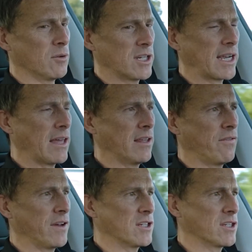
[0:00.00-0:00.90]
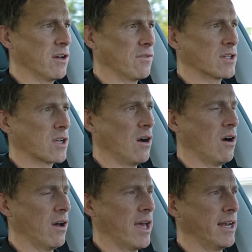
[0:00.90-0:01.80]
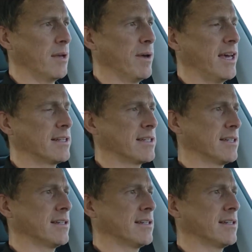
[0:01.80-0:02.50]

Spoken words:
we'll check out the efficiency of this car in a bit.